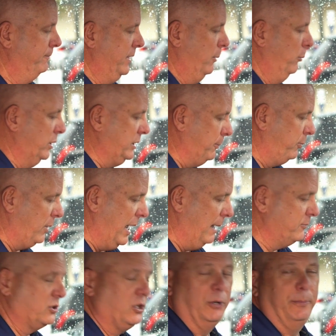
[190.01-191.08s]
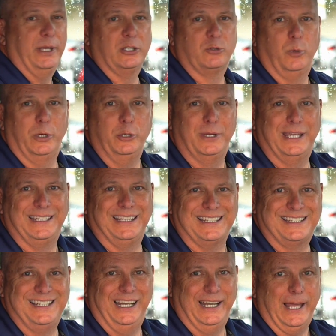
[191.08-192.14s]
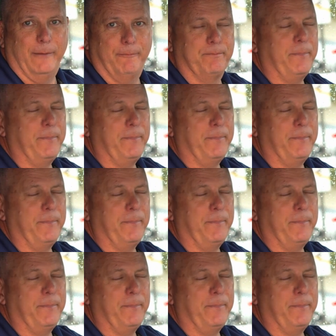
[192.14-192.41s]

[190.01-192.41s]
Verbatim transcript: And what the problem is going to be is when you get this gun out,